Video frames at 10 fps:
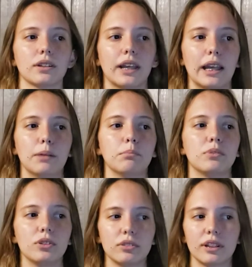Came
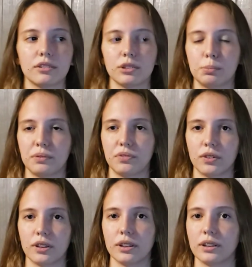2 centuries
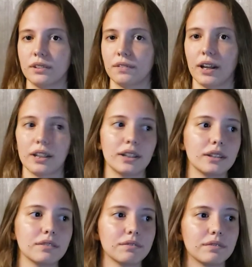before the
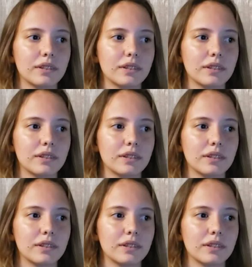violin